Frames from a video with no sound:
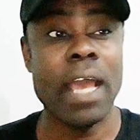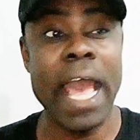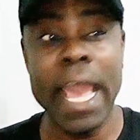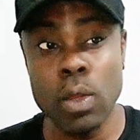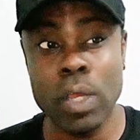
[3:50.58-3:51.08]

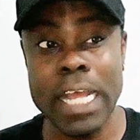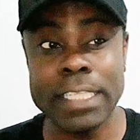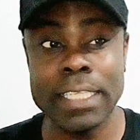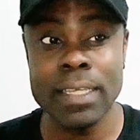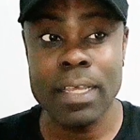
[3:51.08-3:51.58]
I look
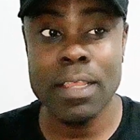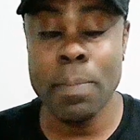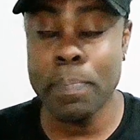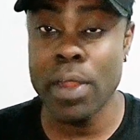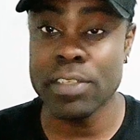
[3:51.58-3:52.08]
at
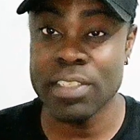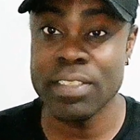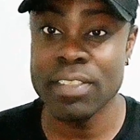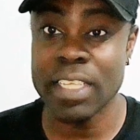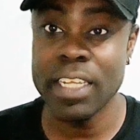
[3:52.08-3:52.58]
the
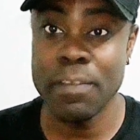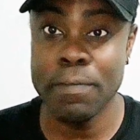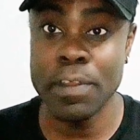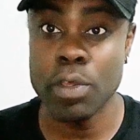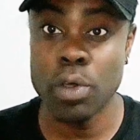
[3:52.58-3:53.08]
persons in the
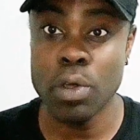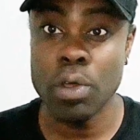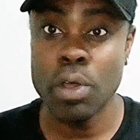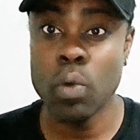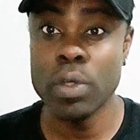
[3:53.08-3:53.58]

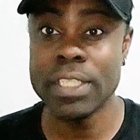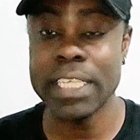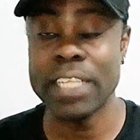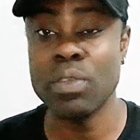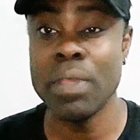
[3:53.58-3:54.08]
video who is
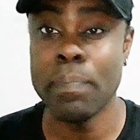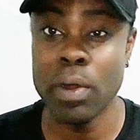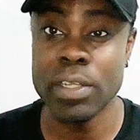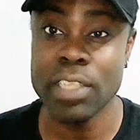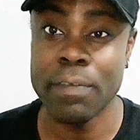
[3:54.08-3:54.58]
said to be
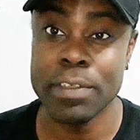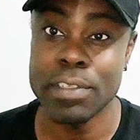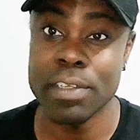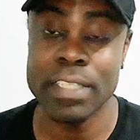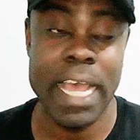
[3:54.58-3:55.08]
police
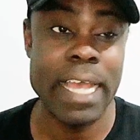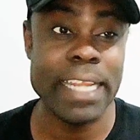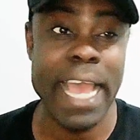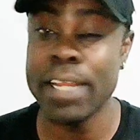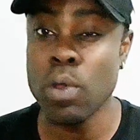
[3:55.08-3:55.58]
officers,
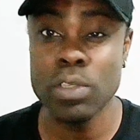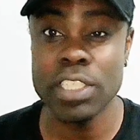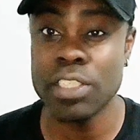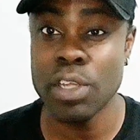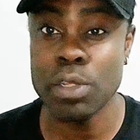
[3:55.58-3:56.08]
and I don't
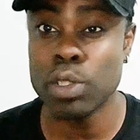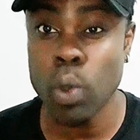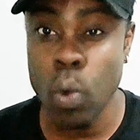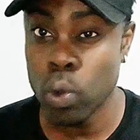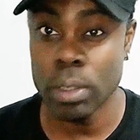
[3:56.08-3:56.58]
see certain
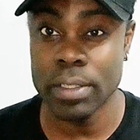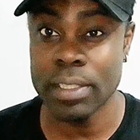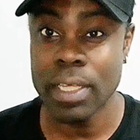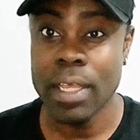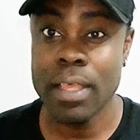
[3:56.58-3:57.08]

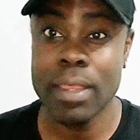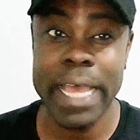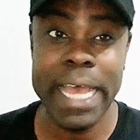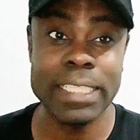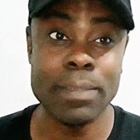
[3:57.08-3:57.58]
tools
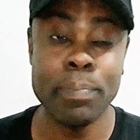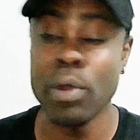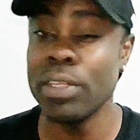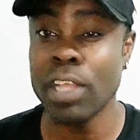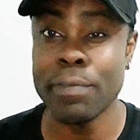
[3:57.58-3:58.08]
that
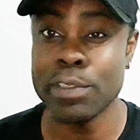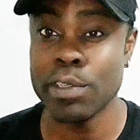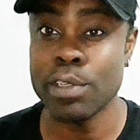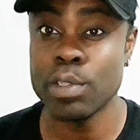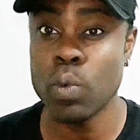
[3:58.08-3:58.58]
police
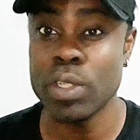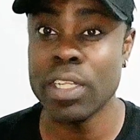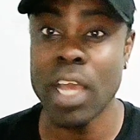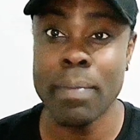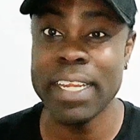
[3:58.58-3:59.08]
officers would
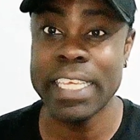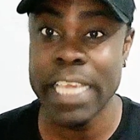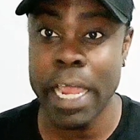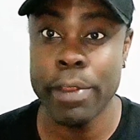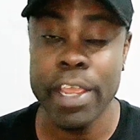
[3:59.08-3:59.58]
normally
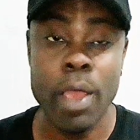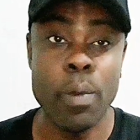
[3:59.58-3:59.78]
carry